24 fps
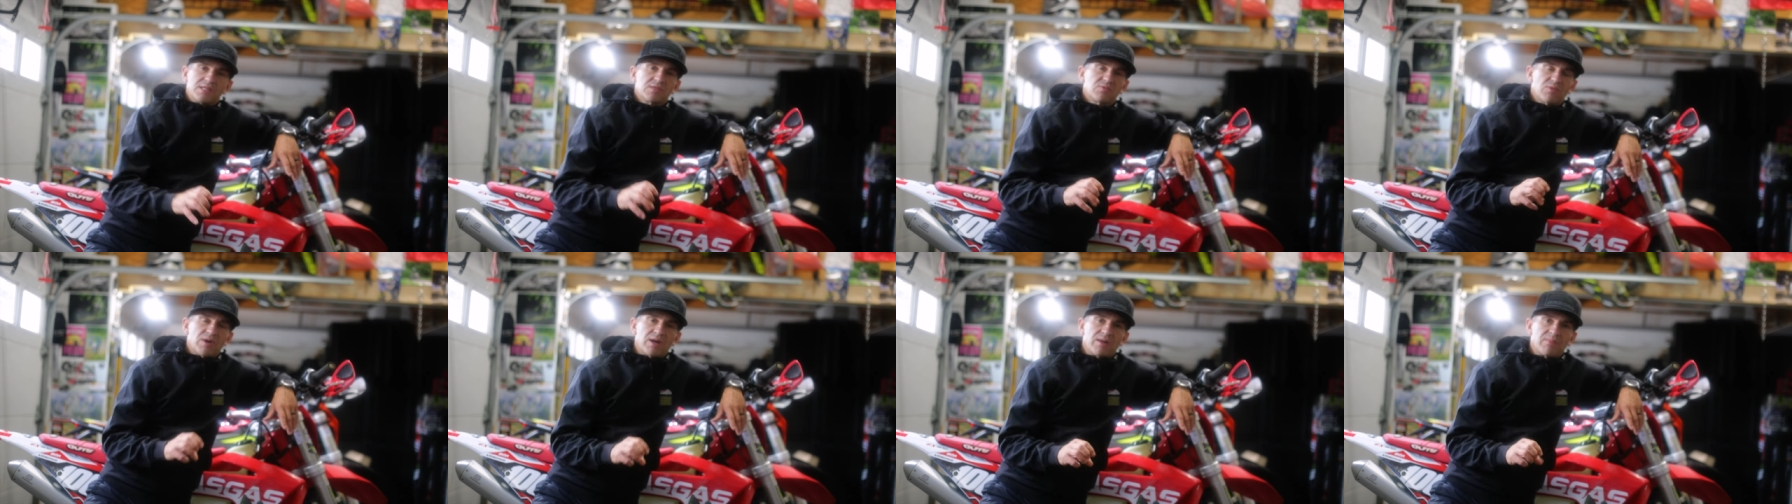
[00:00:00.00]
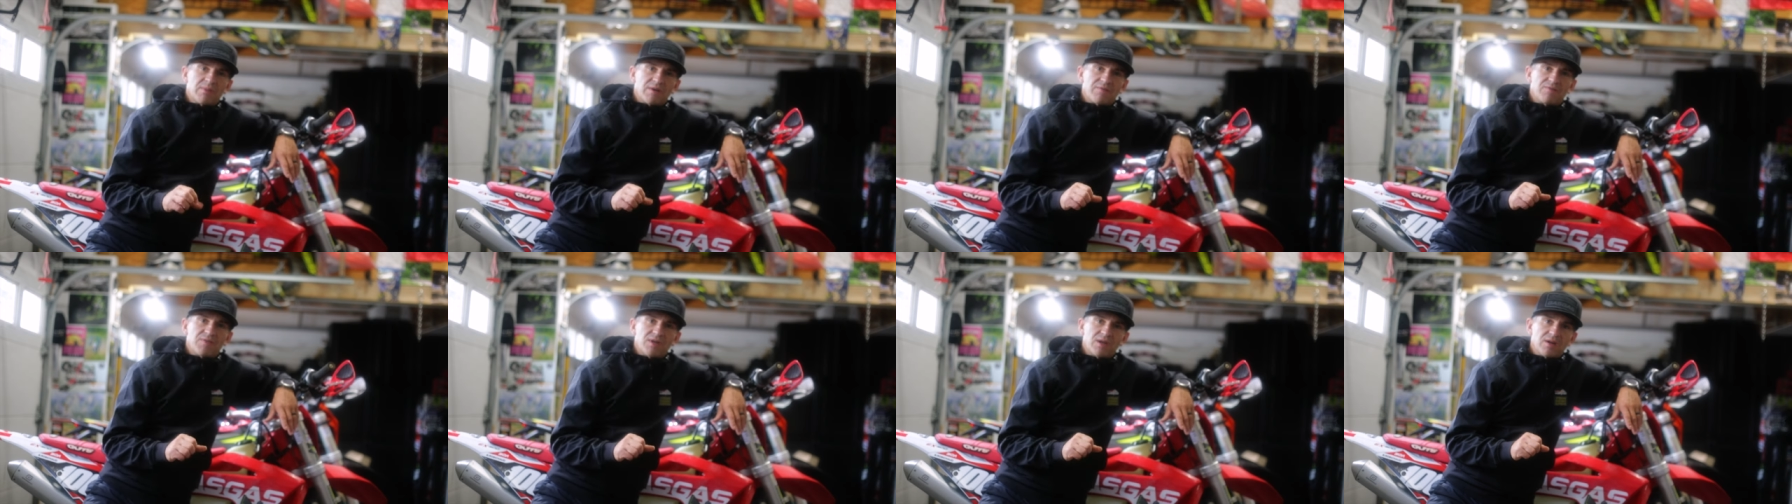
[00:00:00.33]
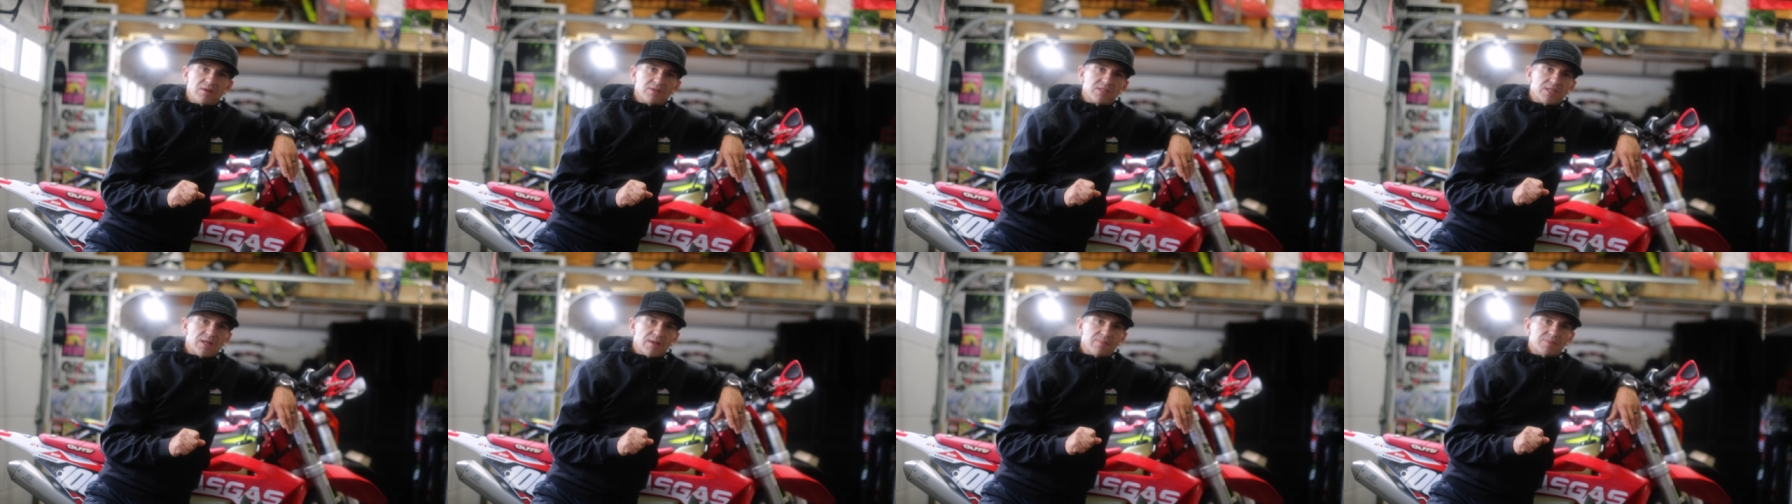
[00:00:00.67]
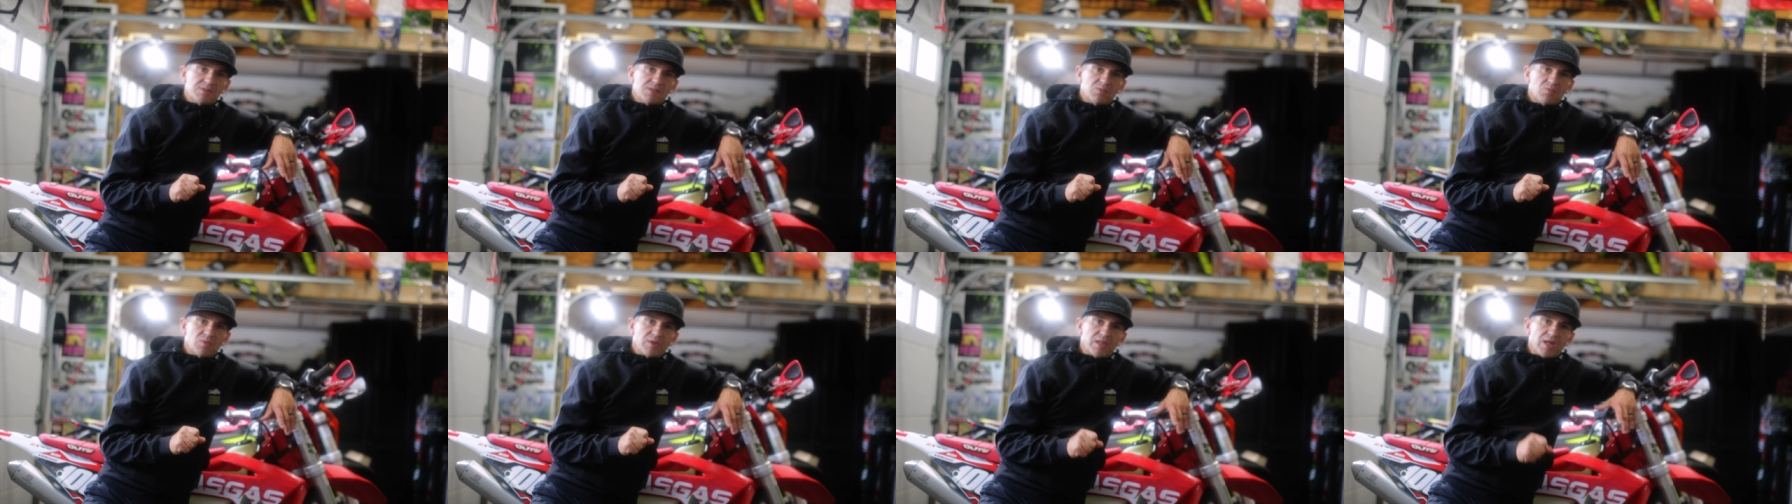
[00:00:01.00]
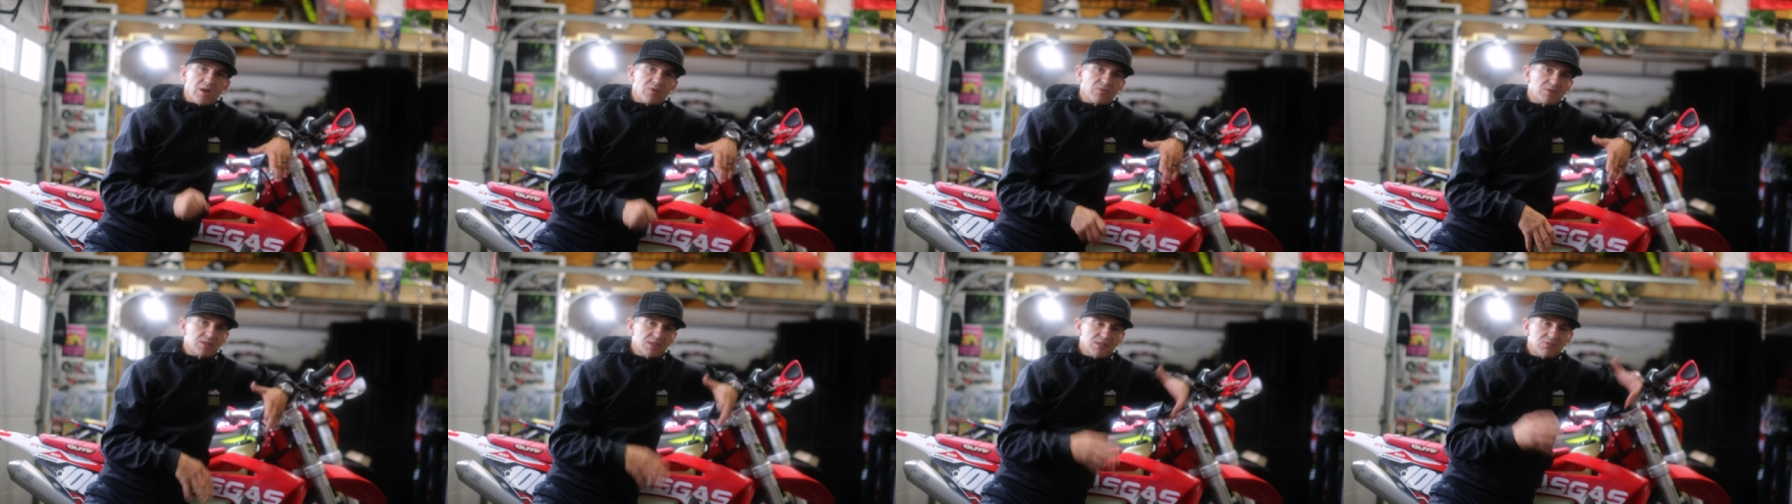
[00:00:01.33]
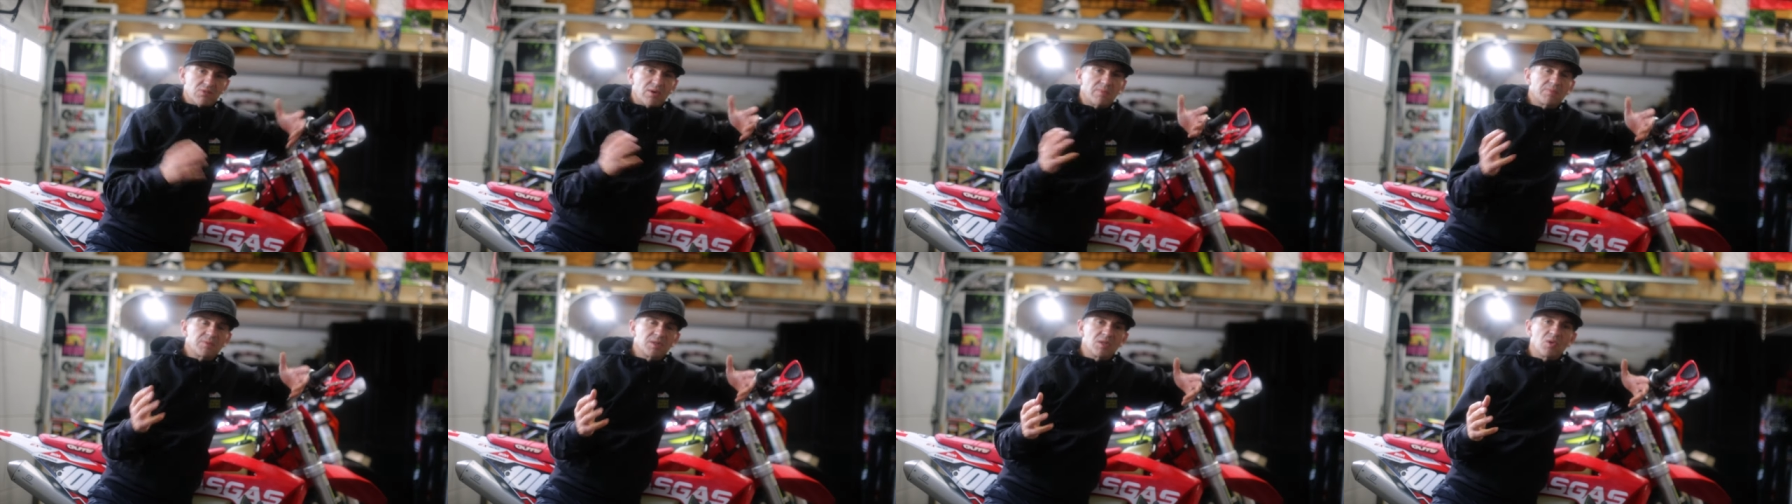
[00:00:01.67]
is right at my fingertips without
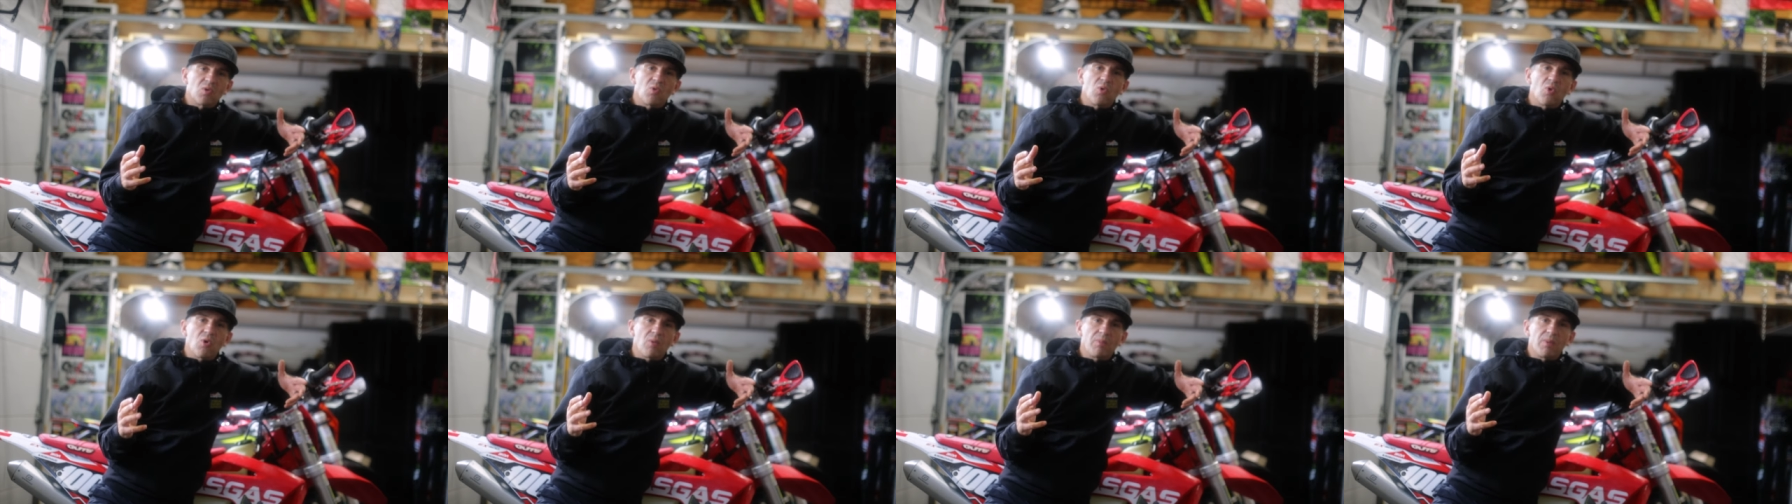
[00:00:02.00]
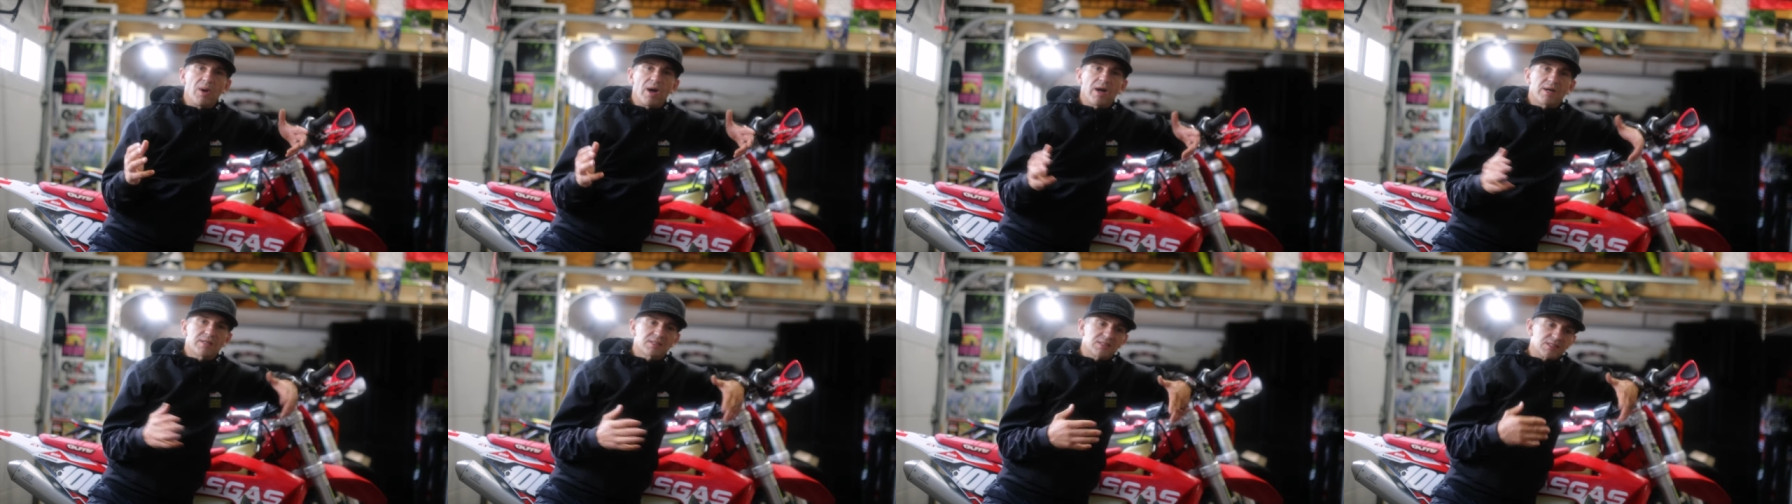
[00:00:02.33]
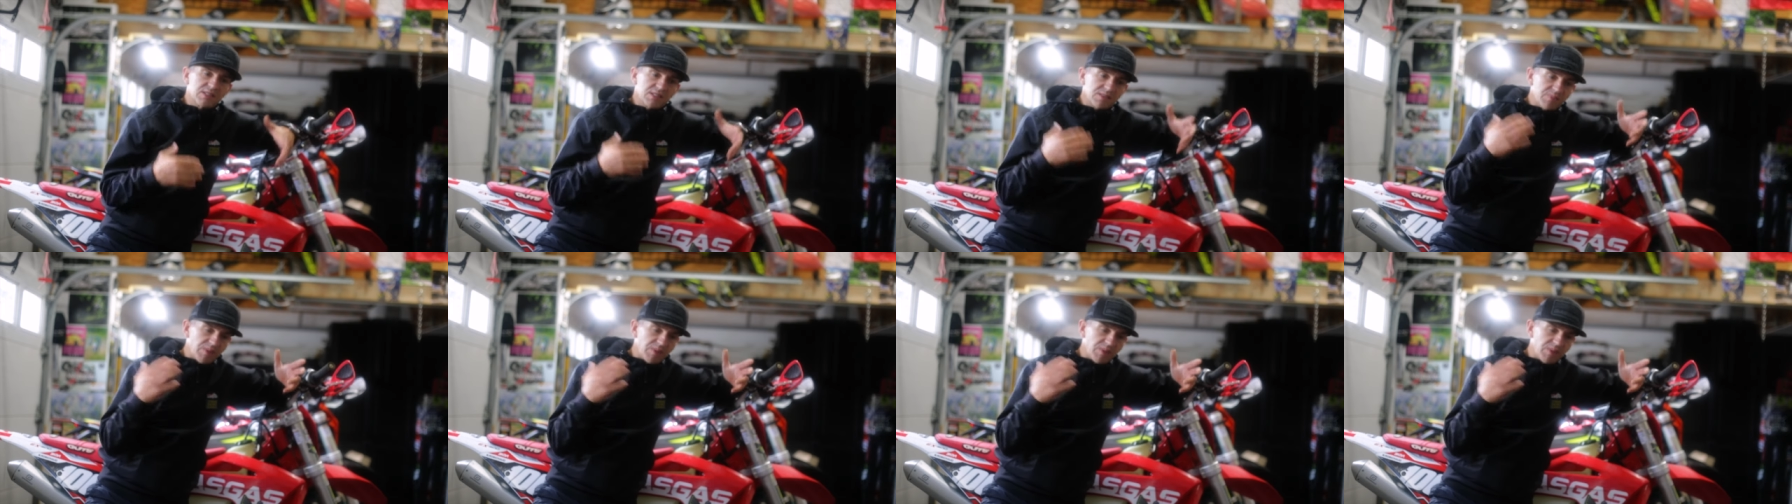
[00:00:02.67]
disrupting the whole box and